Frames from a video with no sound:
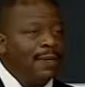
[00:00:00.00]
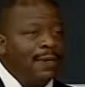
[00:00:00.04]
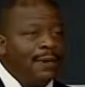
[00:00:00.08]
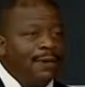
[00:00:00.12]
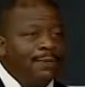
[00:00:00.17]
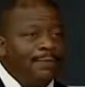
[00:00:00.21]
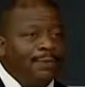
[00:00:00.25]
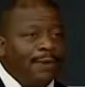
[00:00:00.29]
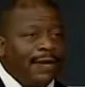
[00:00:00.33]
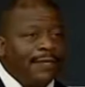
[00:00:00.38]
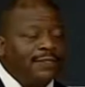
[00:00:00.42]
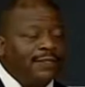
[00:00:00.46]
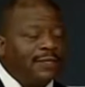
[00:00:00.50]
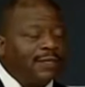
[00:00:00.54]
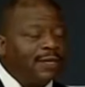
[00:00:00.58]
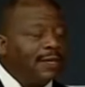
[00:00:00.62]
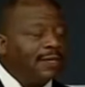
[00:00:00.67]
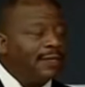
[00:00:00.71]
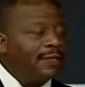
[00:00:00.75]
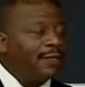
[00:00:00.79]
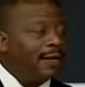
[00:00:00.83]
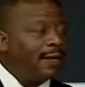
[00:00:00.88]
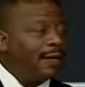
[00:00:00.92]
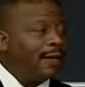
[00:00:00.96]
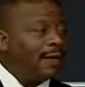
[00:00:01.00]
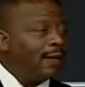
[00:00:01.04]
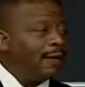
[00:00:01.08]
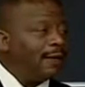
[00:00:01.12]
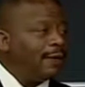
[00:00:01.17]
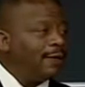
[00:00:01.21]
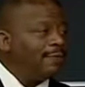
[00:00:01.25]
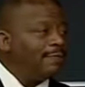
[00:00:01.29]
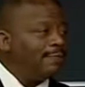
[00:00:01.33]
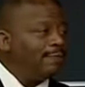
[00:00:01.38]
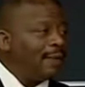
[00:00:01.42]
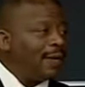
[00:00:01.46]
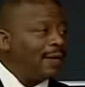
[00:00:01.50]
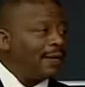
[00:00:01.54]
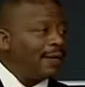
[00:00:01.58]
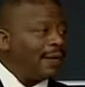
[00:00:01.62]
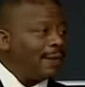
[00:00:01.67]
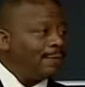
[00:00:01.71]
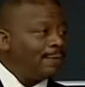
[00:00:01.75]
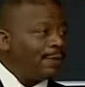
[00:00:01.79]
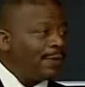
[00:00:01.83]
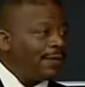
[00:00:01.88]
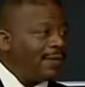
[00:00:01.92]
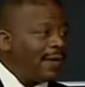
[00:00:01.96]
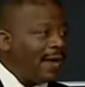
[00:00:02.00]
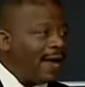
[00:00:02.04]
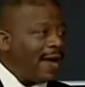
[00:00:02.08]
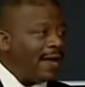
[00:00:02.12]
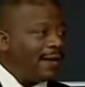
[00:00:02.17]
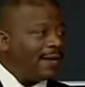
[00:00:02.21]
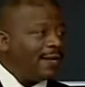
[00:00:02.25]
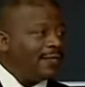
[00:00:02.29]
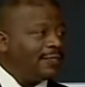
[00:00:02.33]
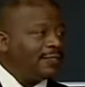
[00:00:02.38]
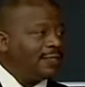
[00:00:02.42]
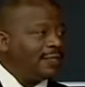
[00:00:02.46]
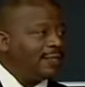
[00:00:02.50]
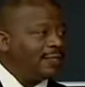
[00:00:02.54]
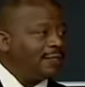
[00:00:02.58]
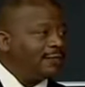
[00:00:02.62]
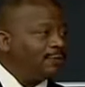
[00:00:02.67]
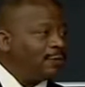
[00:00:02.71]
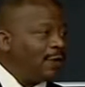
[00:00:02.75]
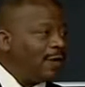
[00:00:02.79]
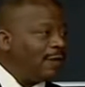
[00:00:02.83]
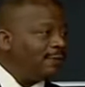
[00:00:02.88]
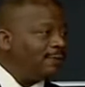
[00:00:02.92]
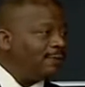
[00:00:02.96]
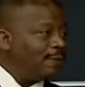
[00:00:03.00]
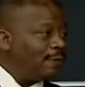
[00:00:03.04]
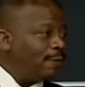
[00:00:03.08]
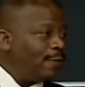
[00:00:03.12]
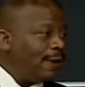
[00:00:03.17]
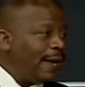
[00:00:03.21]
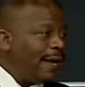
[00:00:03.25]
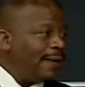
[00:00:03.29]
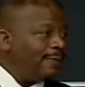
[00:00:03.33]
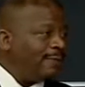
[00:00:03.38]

president of Montgomery College and his wonderful wife,